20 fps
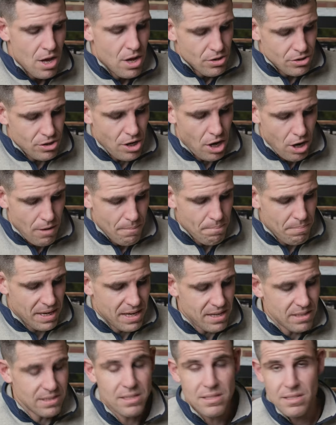So,
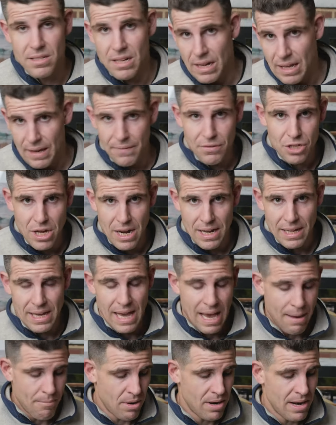because this is a leaf shutter
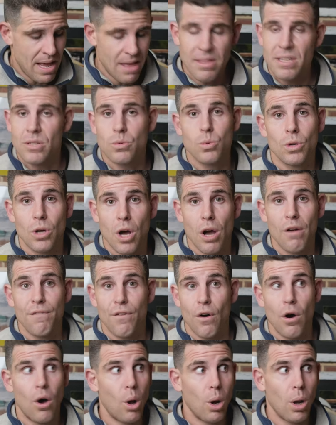camera, now this will go
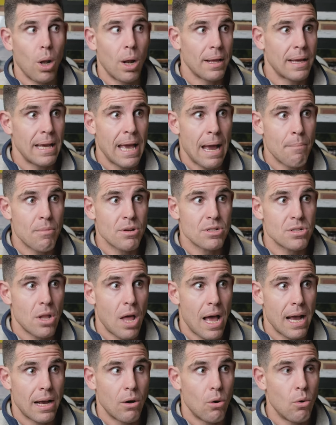for a lot of cameras
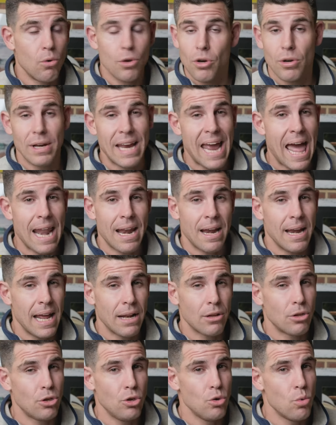like all your
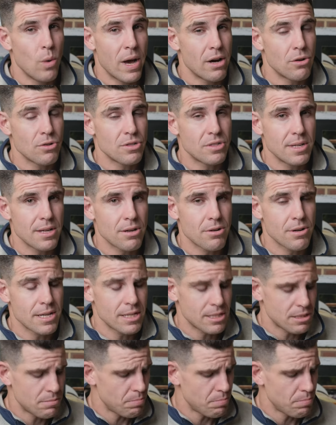Canonet QL series,